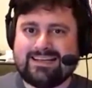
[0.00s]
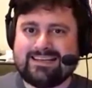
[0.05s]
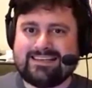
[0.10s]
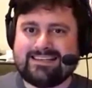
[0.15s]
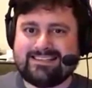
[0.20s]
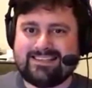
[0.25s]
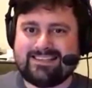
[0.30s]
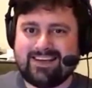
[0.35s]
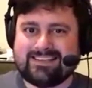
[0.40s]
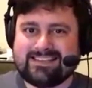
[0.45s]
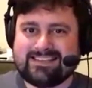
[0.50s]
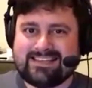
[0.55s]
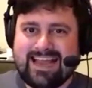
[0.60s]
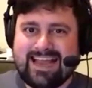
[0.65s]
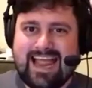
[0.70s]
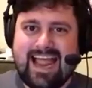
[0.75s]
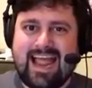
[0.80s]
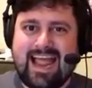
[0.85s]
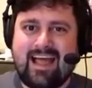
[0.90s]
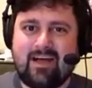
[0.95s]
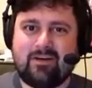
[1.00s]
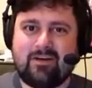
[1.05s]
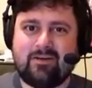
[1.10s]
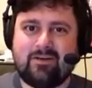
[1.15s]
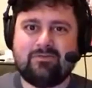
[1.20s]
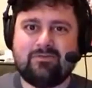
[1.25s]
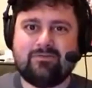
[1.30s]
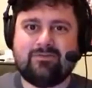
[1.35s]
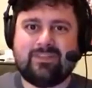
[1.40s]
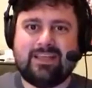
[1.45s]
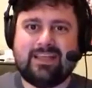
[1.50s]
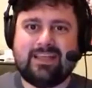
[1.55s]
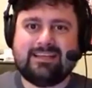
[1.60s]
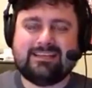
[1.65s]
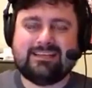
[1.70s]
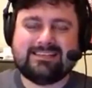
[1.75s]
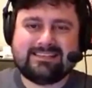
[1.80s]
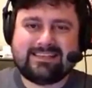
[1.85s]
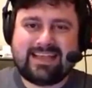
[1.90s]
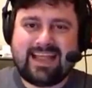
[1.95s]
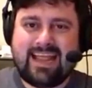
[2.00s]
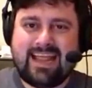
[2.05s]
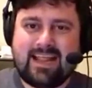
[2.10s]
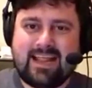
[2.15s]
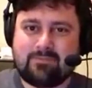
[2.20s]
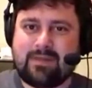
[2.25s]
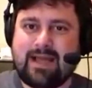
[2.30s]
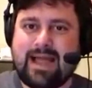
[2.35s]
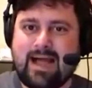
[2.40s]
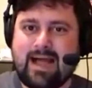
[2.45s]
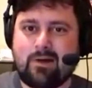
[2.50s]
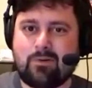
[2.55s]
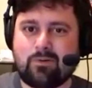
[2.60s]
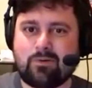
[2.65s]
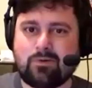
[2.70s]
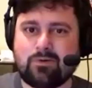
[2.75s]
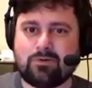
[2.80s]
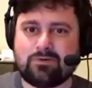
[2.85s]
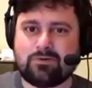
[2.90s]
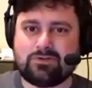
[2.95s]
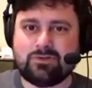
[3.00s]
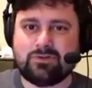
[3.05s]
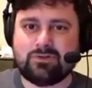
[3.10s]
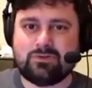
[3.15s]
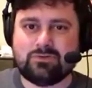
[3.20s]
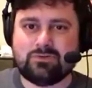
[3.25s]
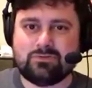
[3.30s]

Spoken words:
doesn't have the staying power to